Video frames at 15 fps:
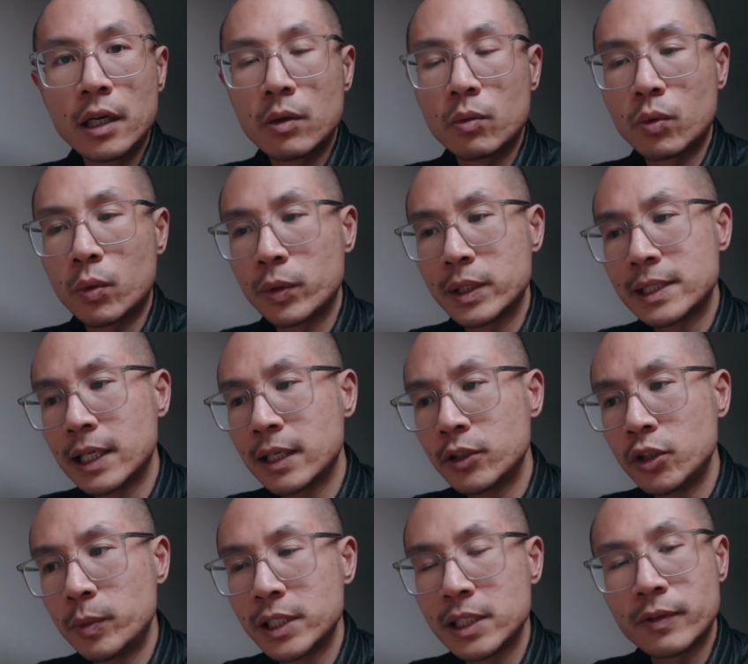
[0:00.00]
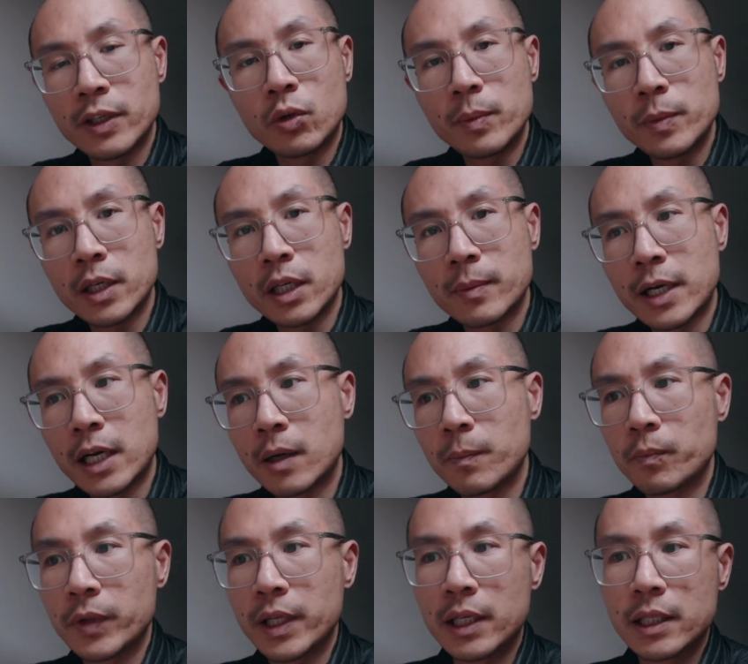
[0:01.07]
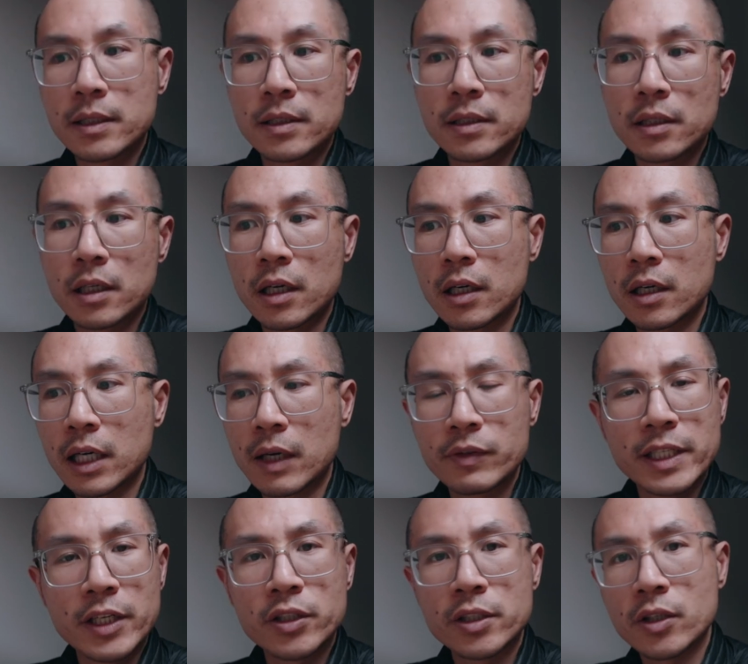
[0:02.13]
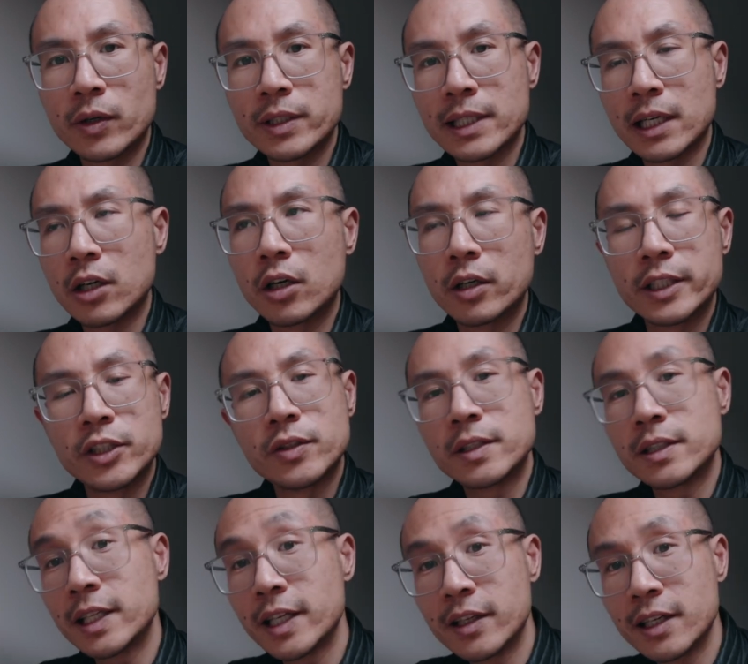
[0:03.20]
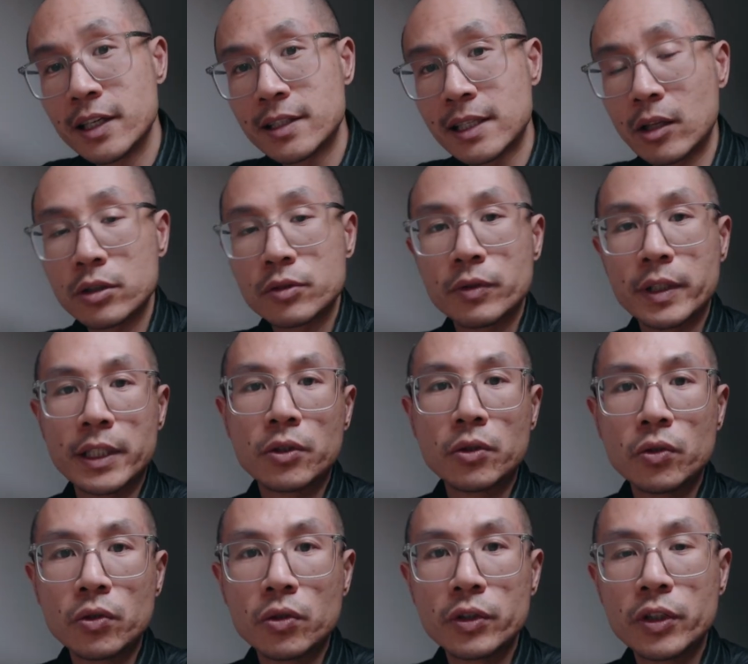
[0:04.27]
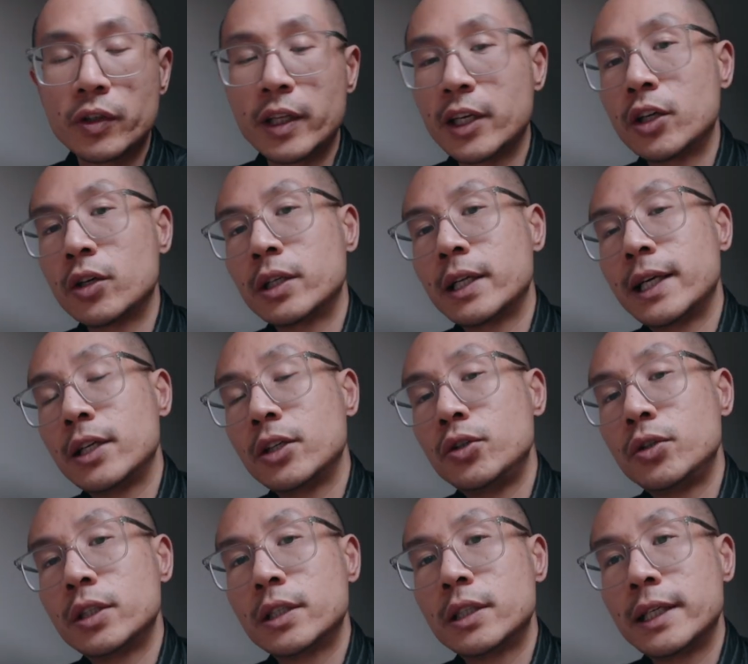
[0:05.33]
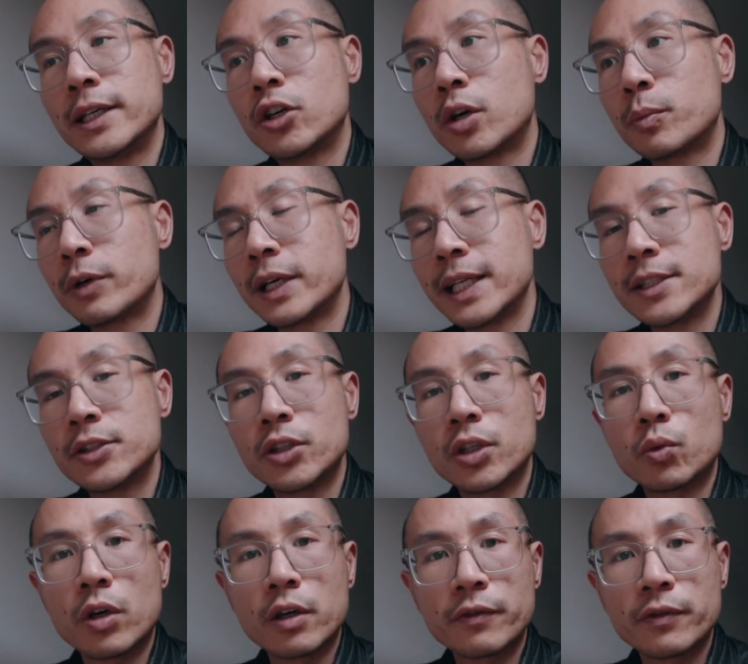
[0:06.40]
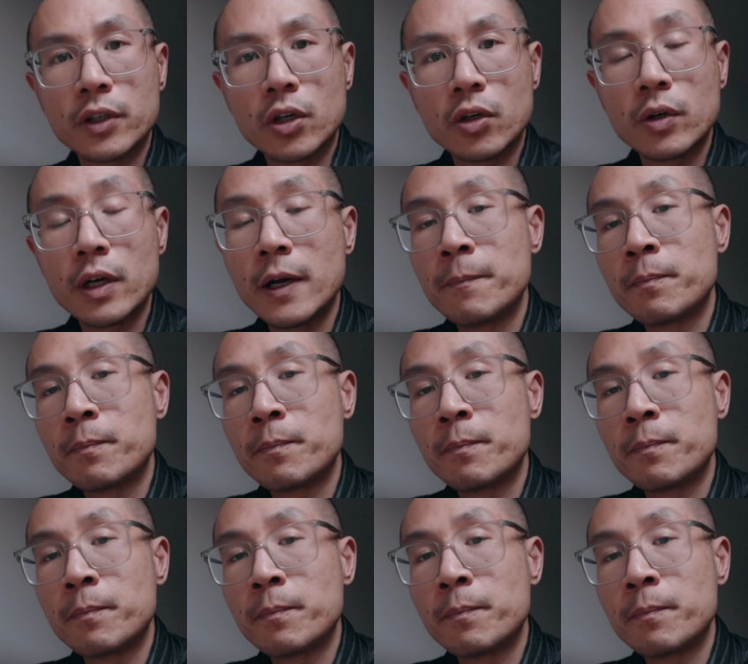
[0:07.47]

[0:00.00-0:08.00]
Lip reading: When we see a new piece of equipment come out, it's conversation is always like, oh, did you see this? That looks really cool. Do you think you could incorporate it into your workflow?